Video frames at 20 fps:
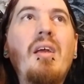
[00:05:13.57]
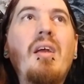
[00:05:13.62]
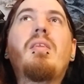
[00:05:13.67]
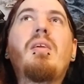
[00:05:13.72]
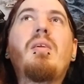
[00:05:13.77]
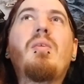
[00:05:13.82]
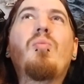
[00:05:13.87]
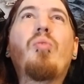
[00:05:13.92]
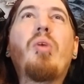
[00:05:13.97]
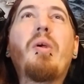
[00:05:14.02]

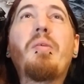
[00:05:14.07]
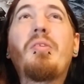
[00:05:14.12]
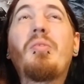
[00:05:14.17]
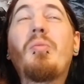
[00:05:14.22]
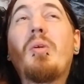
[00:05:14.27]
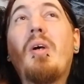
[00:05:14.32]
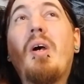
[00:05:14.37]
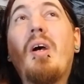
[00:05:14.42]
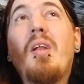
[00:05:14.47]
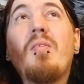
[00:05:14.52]
The riffs
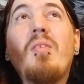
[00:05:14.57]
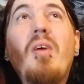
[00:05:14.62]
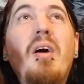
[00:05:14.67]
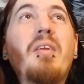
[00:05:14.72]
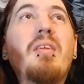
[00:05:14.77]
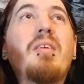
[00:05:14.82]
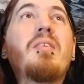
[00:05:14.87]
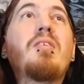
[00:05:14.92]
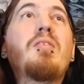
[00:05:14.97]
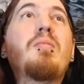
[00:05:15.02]
were kind of
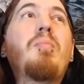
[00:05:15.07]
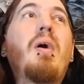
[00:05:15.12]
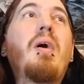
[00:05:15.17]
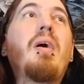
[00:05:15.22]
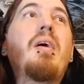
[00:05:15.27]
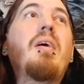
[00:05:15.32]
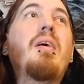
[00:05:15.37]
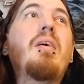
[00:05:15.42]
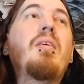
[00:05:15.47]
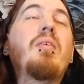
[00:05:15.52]

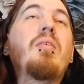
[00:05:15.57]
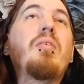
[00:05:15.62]
uninspired.